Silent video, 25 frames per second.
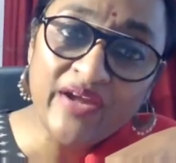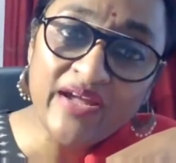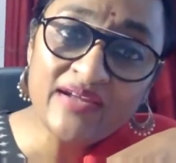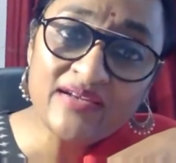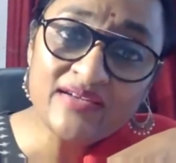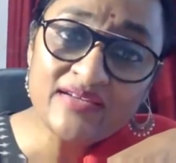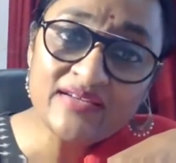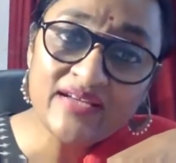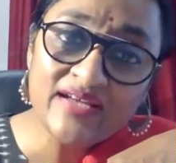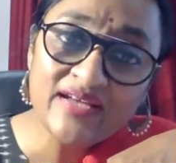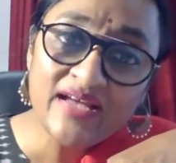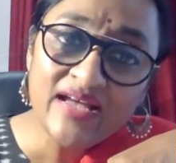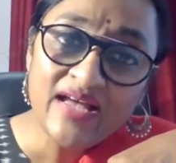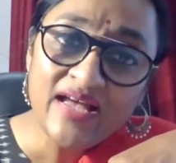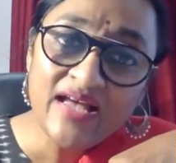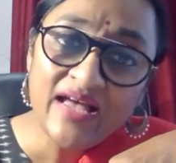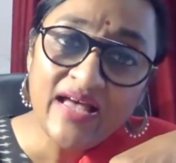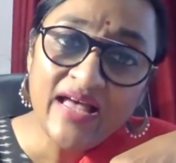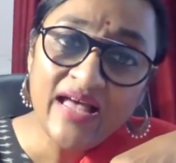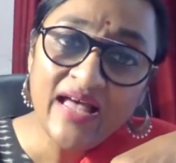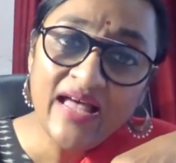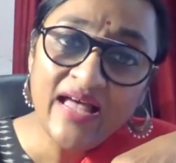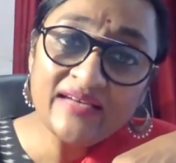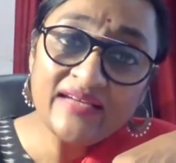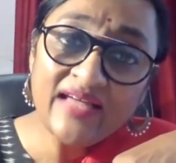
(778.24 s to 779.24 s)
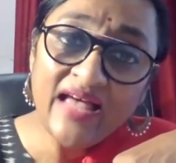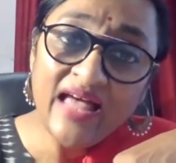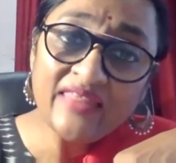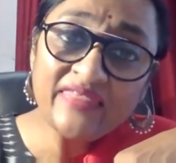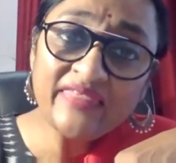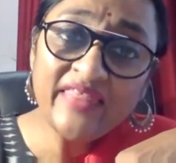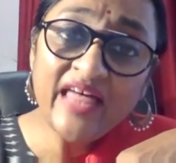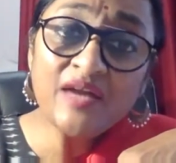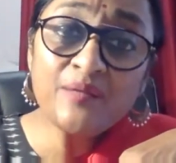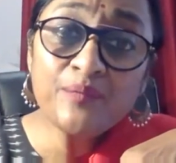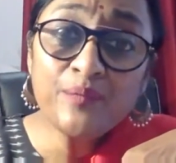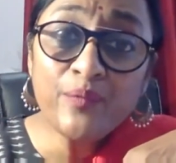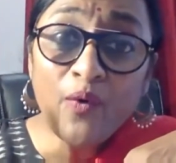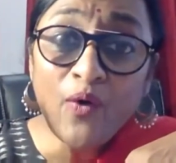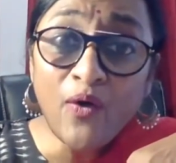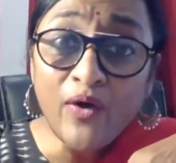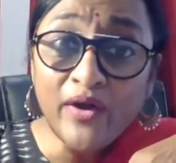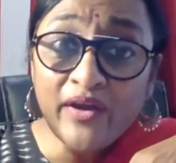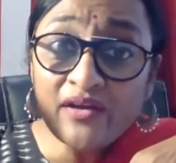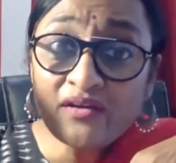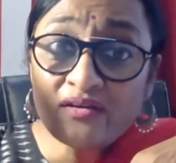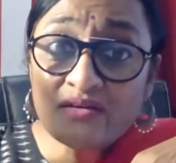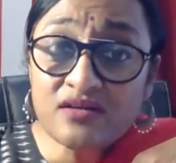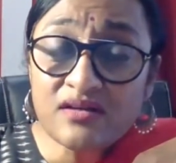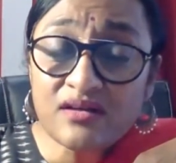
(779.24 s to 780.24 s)
And at that point,
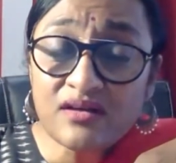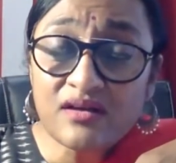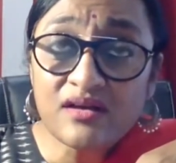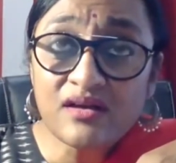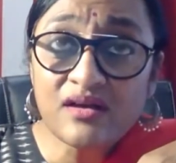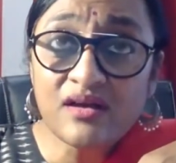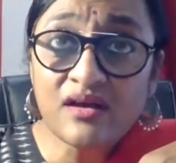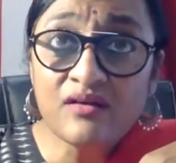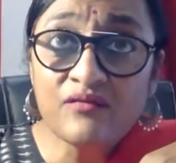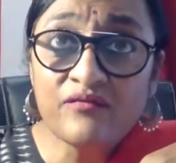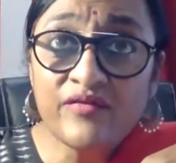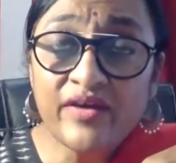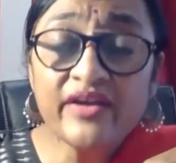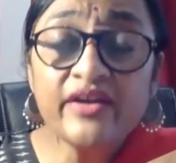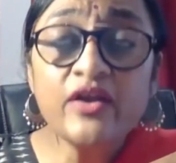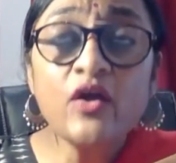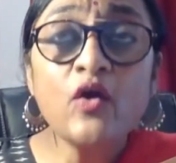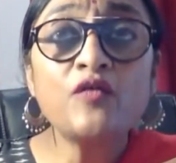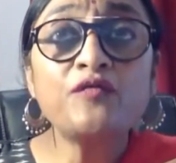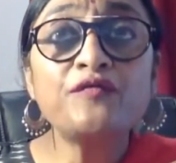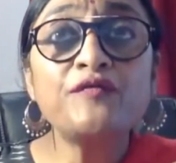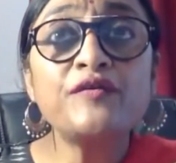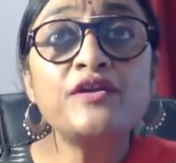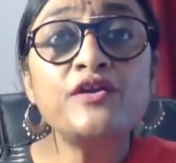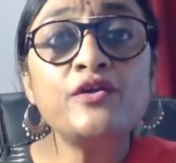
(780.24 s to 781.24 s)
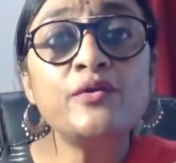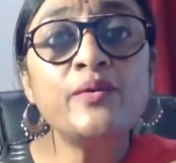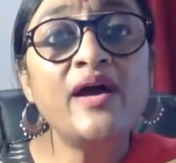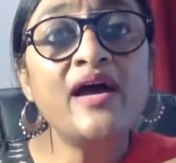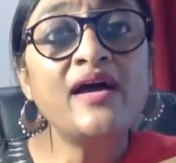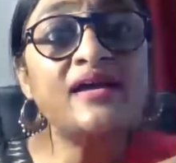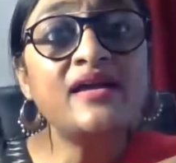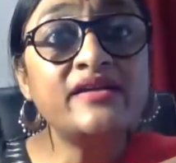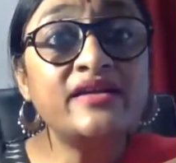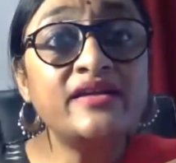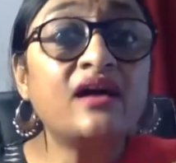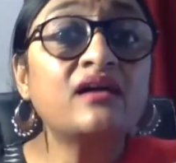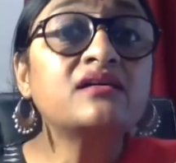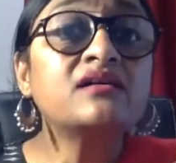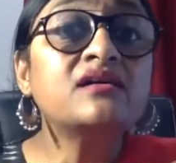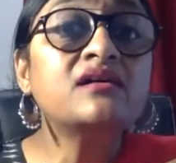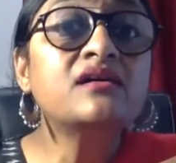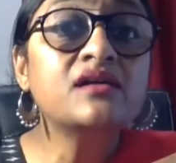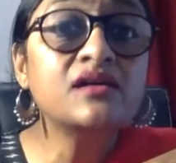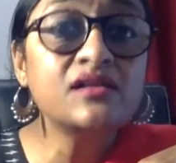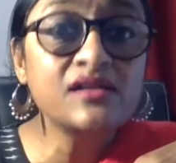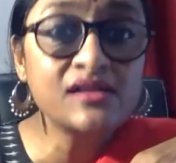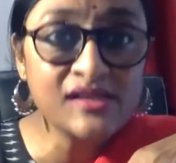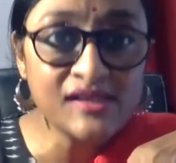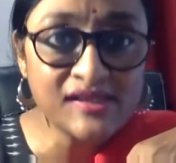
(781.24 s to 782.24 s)
very often you had young
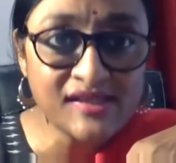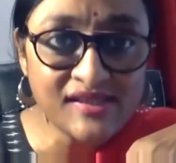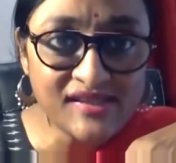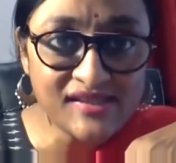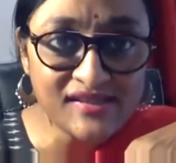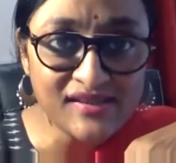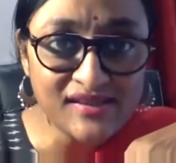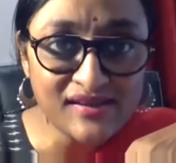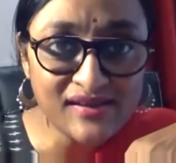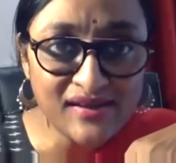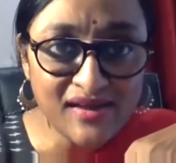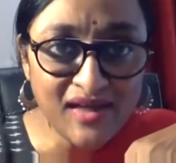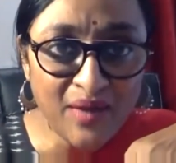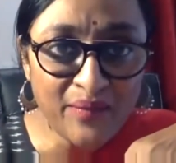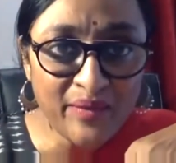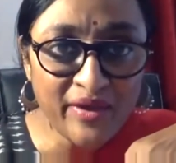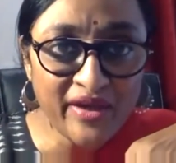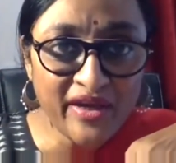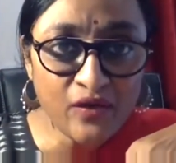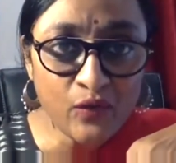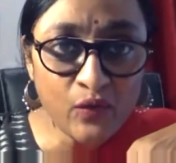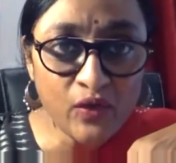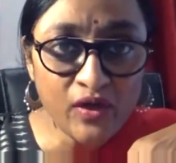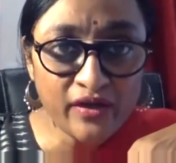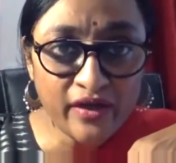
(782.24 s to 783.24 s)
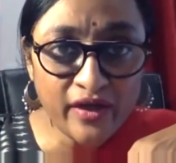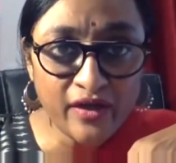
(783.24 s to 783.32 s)
girls coming and working for you.